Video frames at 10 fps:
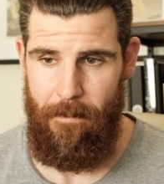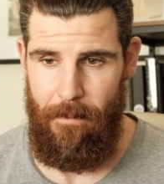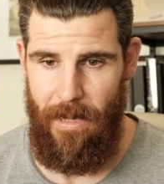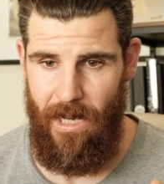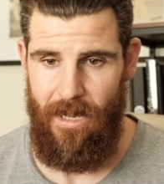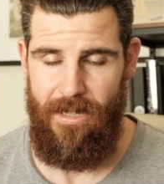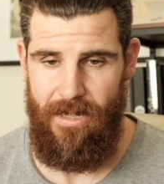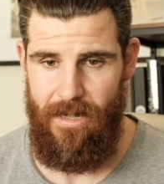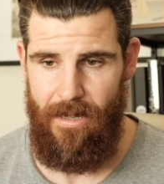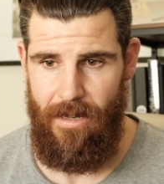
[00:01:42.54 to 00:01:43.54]

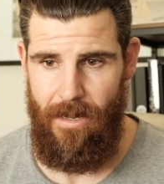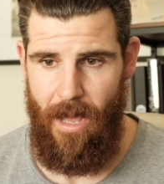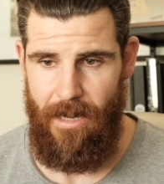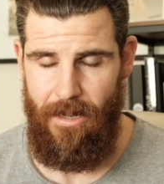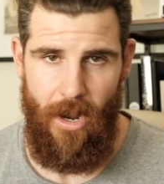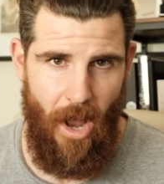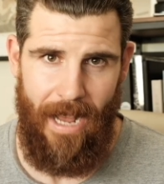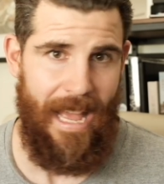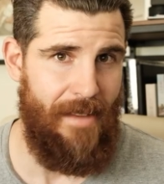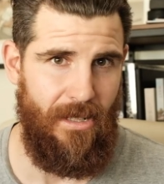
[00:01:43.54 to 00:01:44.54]
because I don't
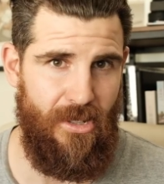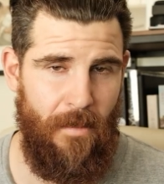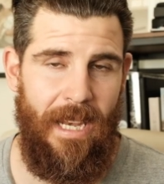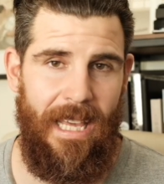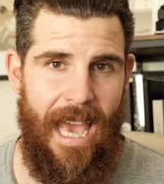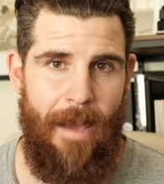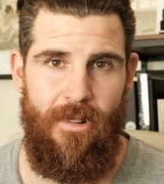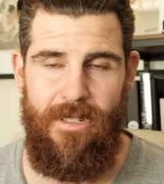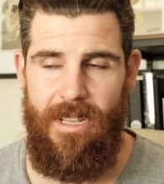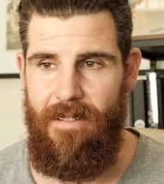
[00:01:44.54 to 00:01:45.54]
like having too many
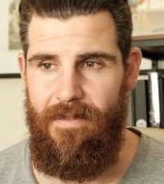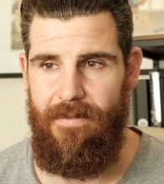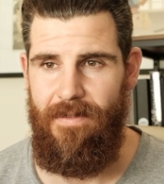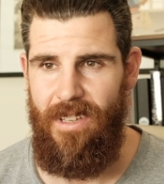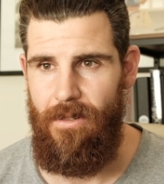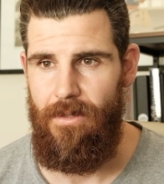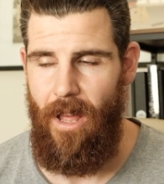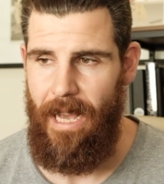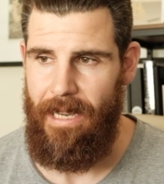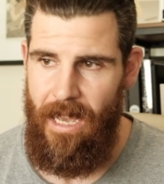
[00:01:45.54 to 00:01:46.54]
cameras, and I feel
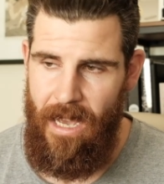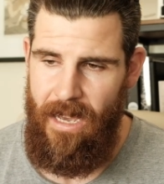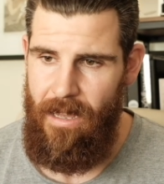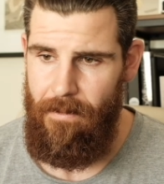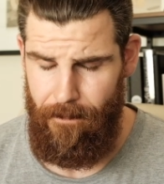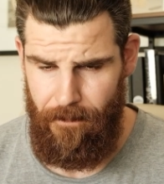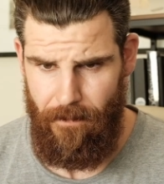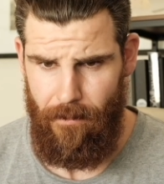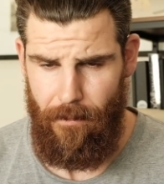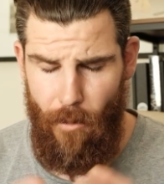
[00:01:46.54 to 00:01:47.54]
like
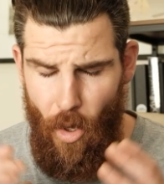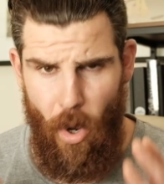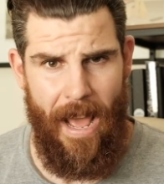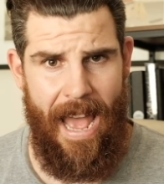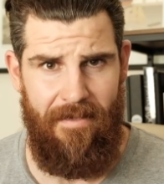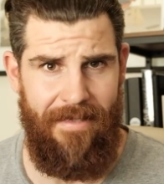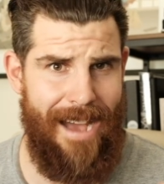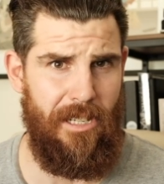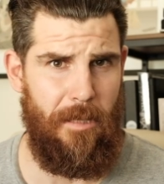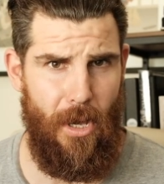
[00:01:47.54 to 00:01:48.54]
what I have
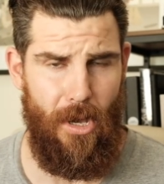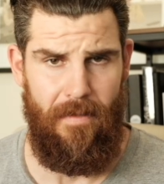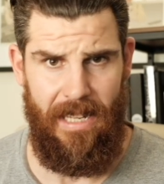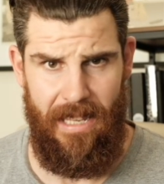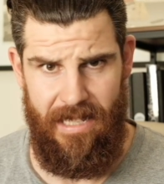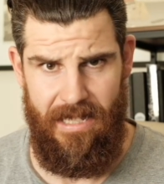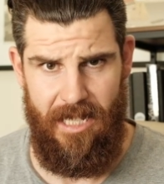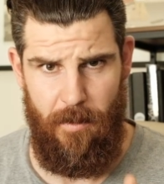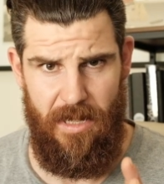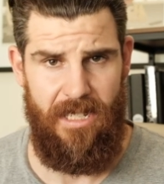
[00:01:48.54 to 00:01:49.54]
now is perfect. There's a
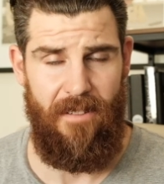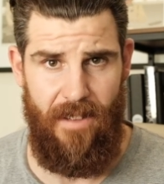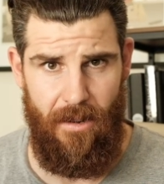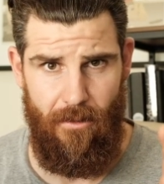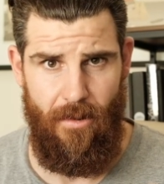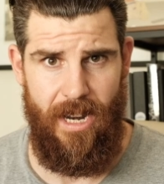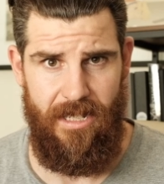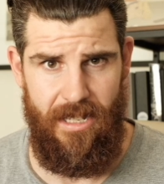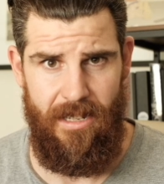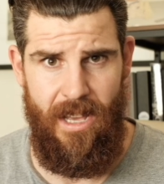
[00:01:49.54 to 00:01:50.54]
specific
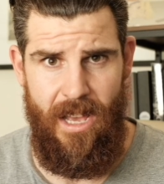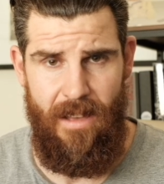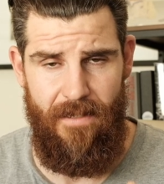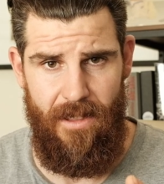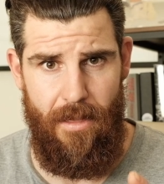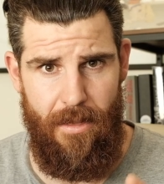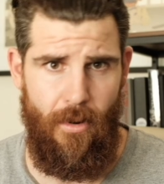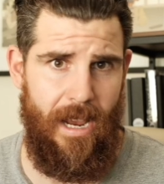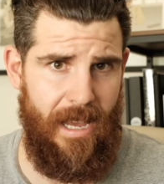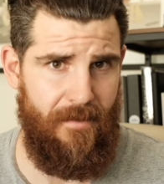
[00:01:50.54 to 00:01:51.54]
reason for the
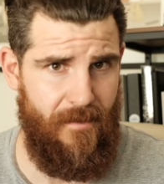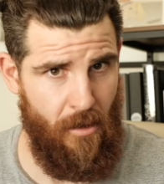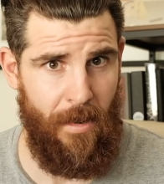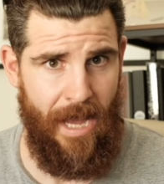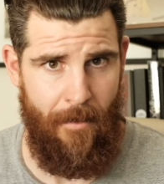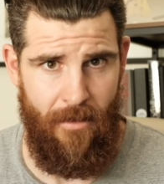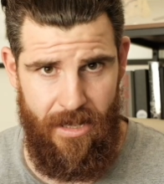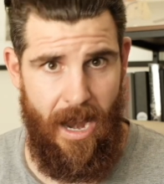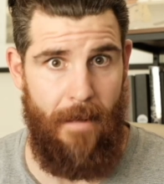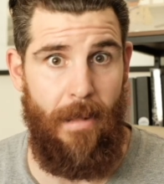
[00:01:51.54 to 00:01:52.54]
three film
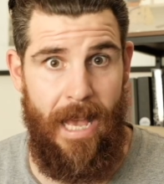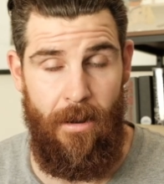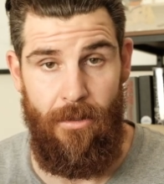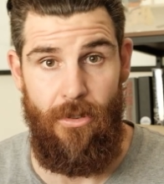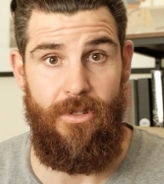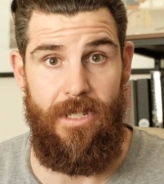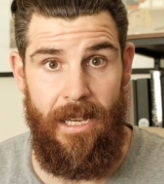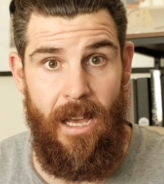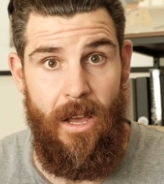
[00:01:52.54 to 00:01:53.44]
cameras that I plan on using